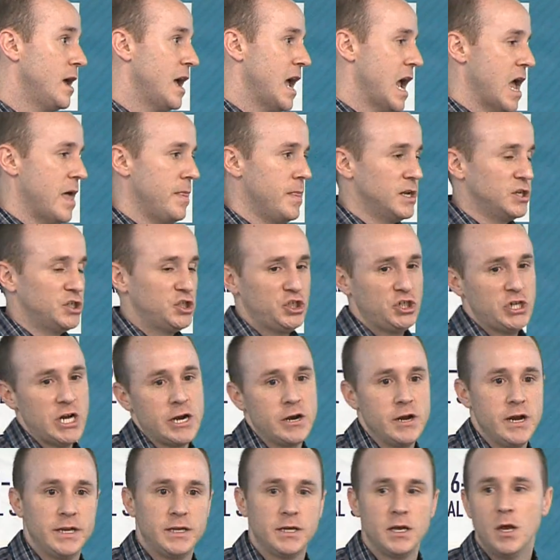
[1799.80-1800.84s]
and then share
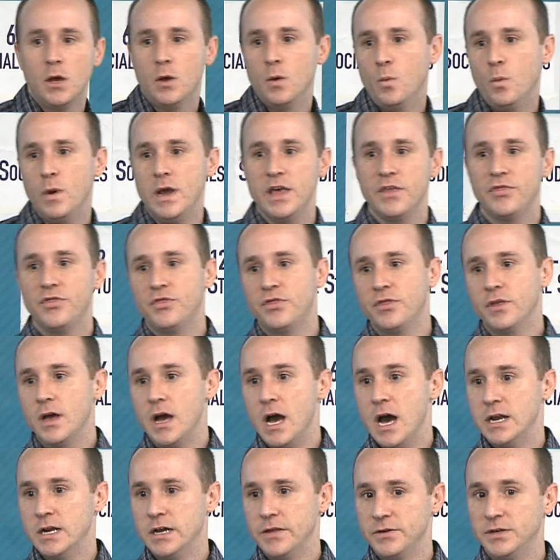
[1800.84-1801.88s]
it with
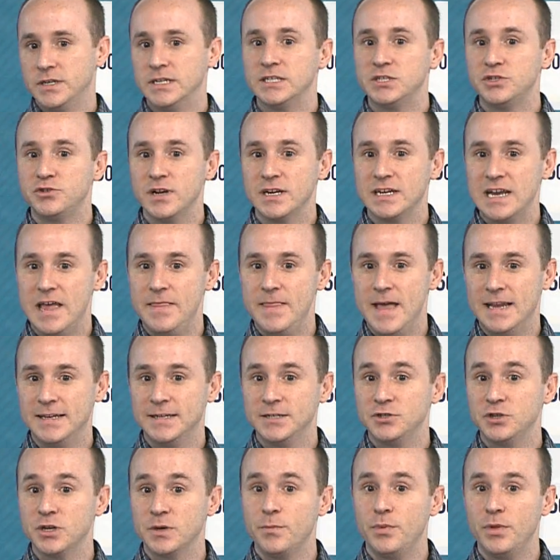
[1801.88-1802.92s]
another district, and that
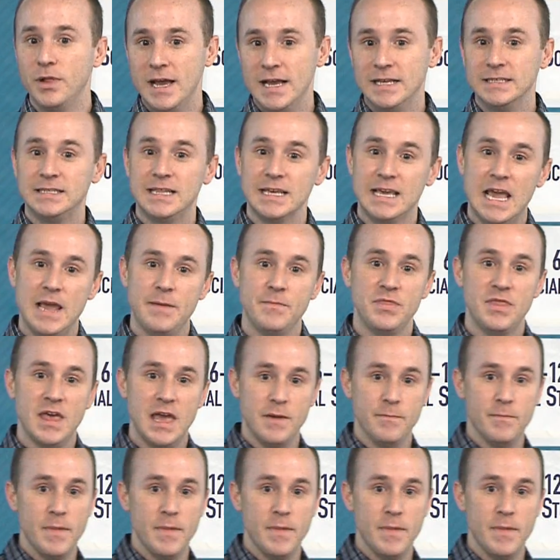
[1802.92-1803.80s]
district plays the game they